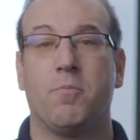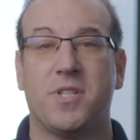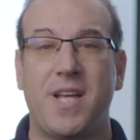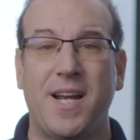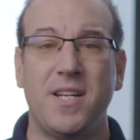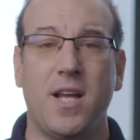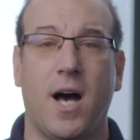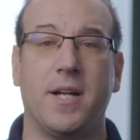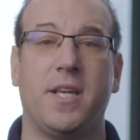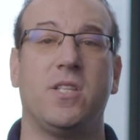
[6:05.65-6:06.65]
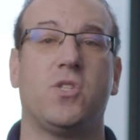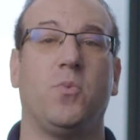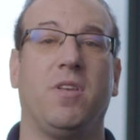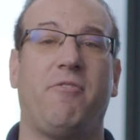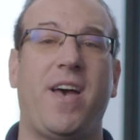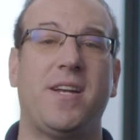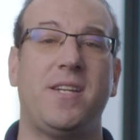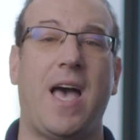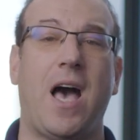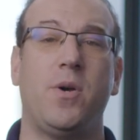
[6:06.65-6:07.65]
Protected audience will affect
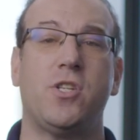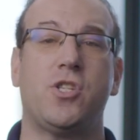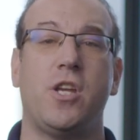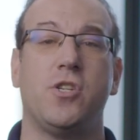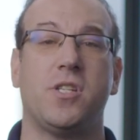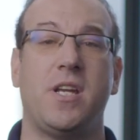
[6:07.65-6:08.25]
how exchanges